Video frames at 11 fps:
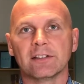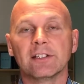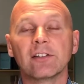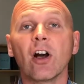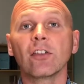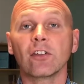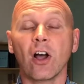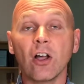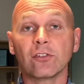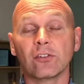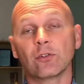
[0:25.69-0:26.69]
And he's
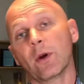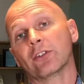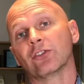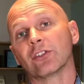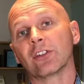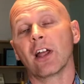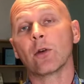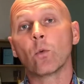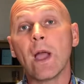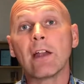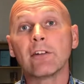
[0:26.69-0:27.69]
answered questions like,
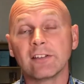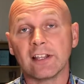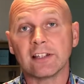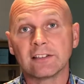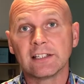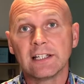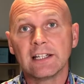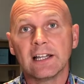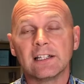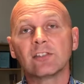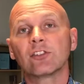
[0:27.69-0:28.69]
where is it?
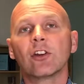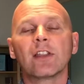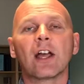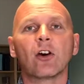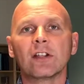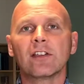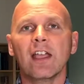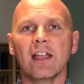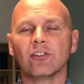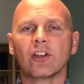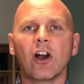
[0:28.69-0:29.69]
And he's turned that on its
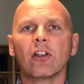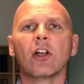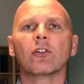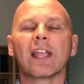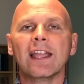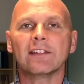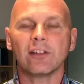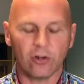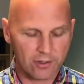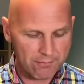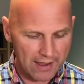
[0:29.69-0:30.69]
head. You can't locate it
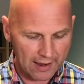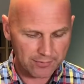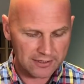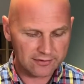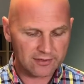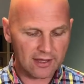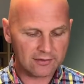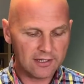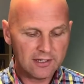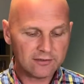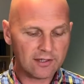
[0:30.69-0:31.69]
on a map, he says,
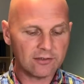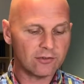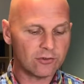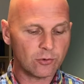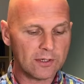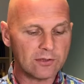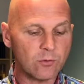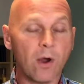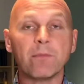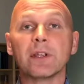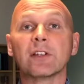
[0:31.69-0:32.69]
sentence
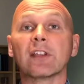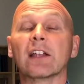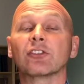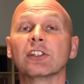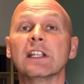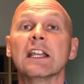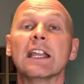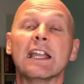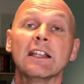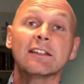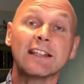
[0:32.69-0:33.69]
21, because actually
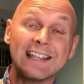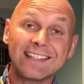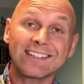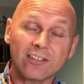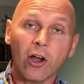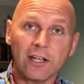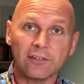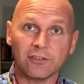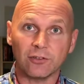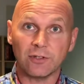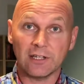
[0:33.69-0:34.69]
it's inside of
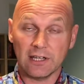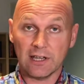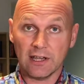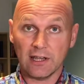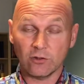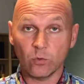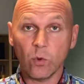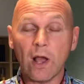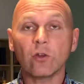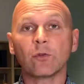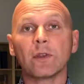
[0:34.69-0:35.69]
you. It
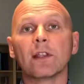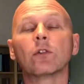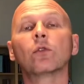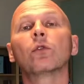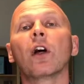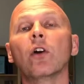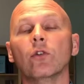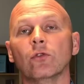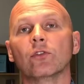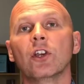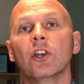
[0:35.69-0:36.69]
dwells within all
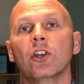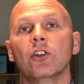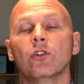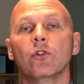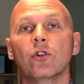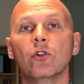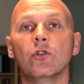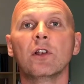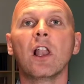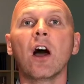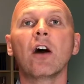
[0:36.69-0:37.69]
those who
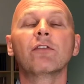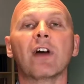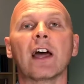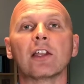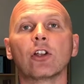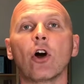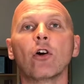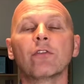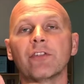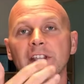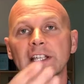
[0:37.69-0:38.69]
love and
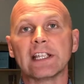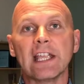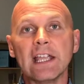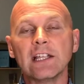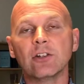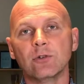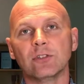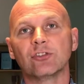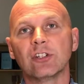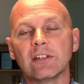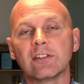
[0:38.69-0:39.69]
long for the King, who is
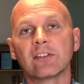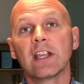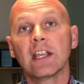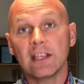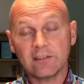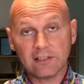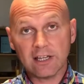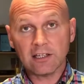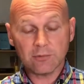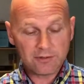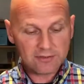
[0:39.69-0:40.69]
Jesus. His
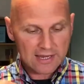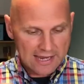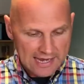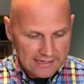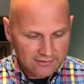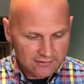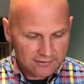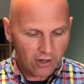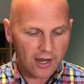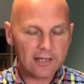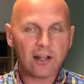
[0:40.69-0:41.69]
kingdom is
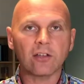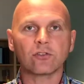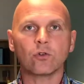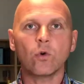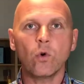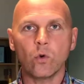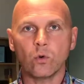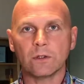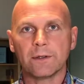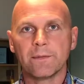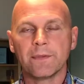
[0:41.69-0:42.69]
inside us all.
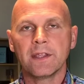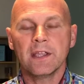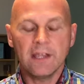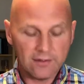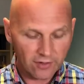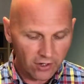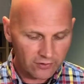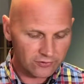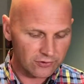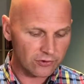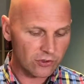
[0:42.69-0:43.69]
He's
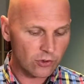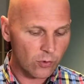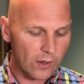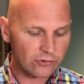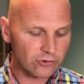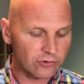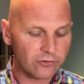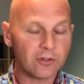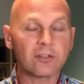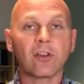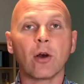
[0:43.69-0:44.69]
answered questions,
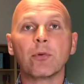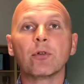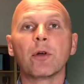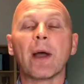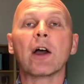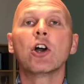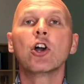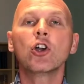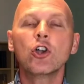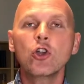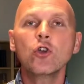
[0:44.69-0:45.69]
for example, about
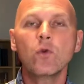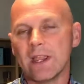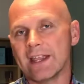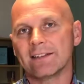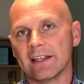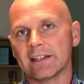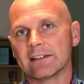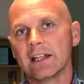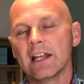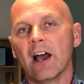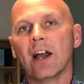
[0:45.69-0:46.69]
who is it,
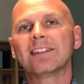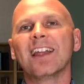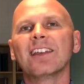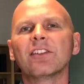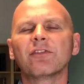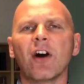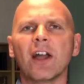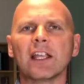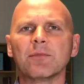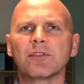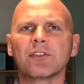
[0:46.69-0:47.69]
identifying
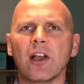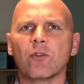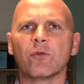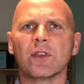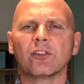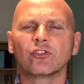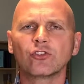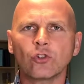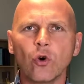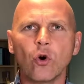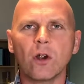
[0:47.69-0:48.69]
himself with a
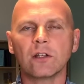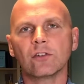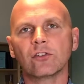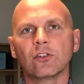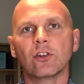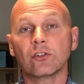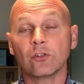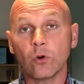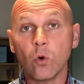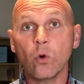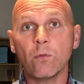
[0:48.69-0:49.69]
sure and certain
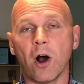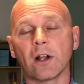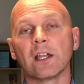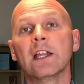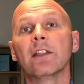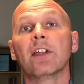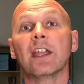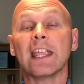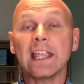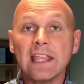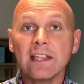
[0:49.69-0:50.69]
hallmark that
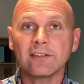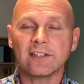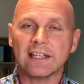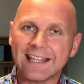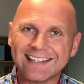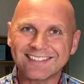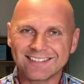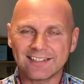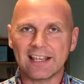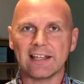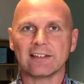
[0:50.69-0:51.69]
he is the
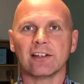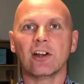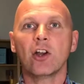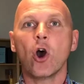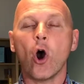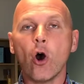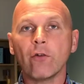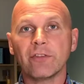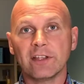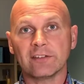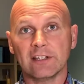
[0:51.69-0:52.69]
instigator of
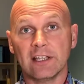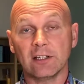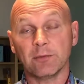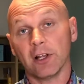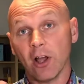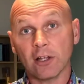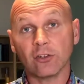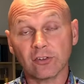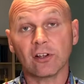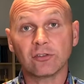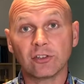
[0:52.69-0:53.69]
this kingdom. Align
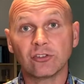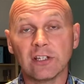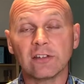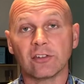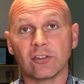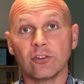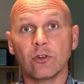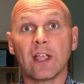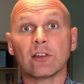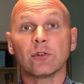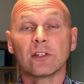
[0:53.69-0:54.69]
yourself to Jesus and you
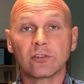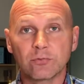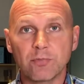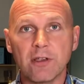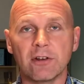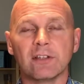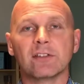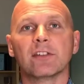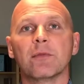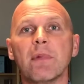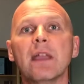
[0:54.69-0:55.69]
get to experience
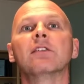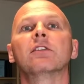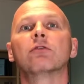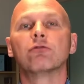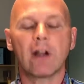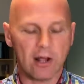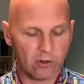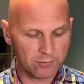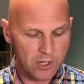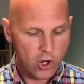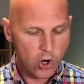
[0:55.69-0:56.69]
this amazing
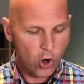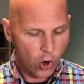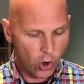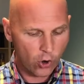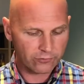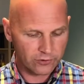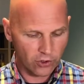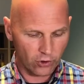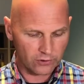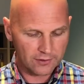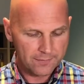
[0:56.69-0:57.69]
realm of
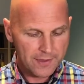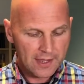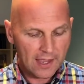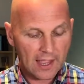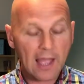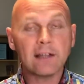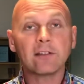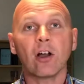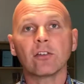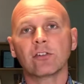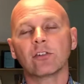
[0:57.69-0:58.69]
God. And he's
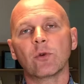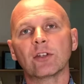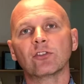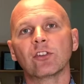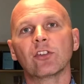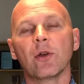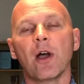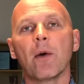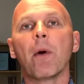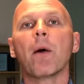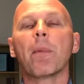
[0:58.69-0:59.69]
answered questions
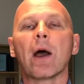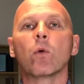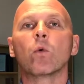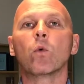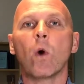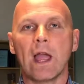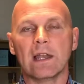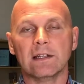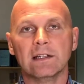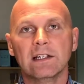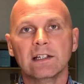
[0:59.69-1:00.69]
about
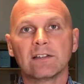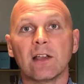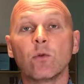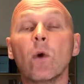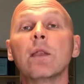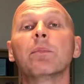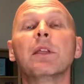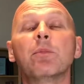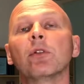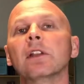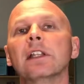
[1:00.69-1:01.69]
when, saying when
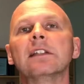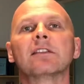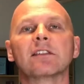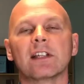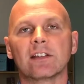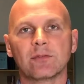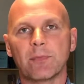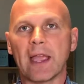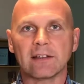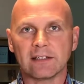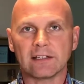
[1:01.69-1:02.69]
people least
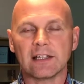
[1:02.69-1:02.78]
expect it.